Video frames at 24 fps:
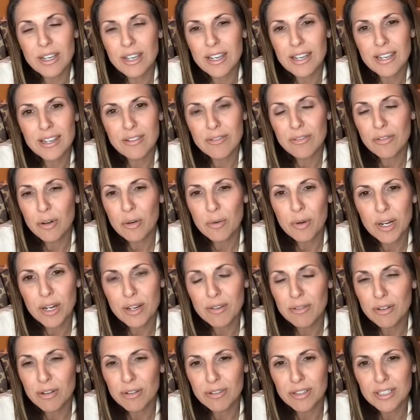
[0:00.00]
for
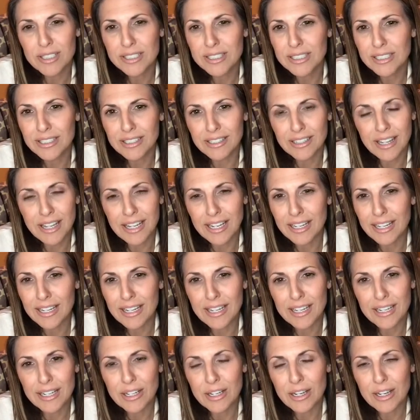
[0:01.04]
whatever reason, like,
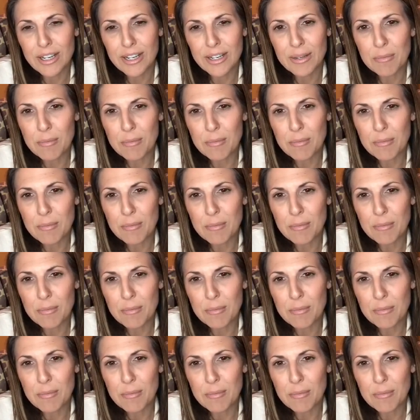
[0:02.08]
it